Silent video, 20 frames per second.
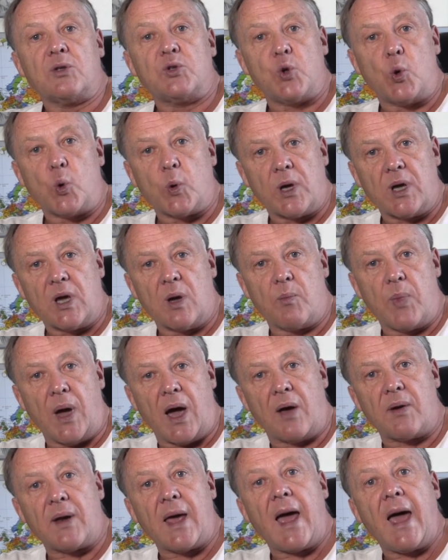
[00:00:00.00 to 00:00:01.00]
talking
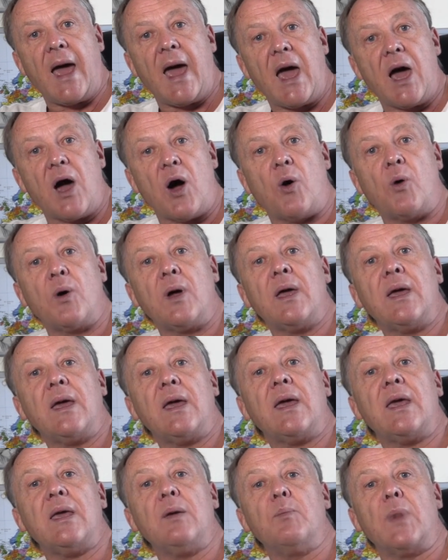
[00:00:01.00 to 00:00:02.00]
about how
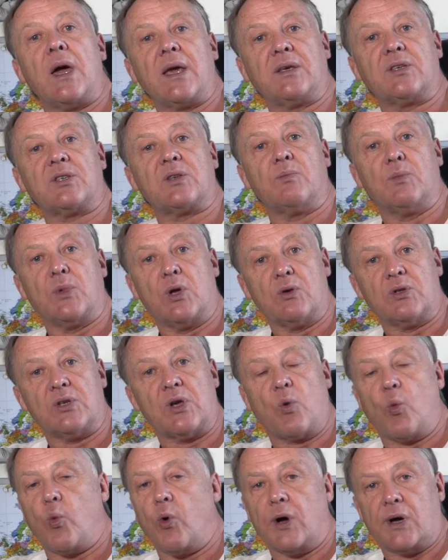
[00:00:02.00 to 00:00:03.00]
he makes
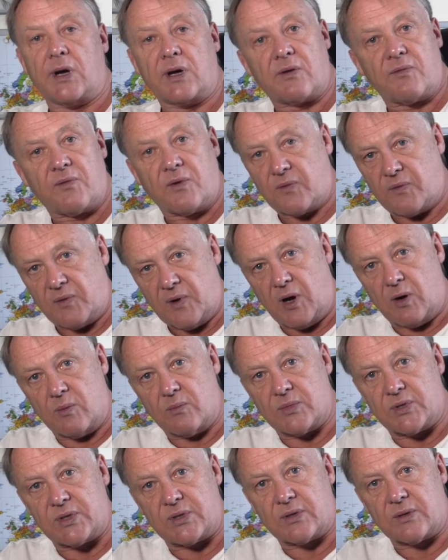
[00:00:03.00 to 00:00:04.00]
music work for
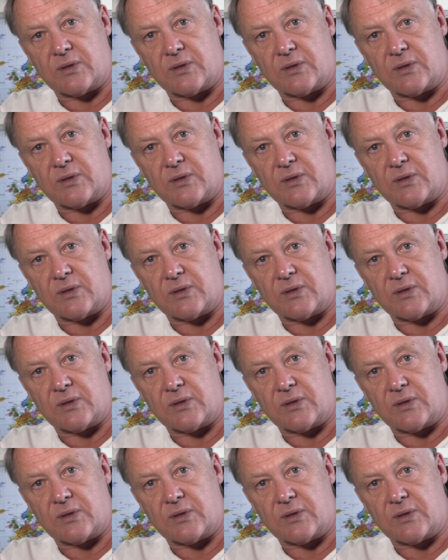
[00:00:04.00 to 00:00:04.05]
films.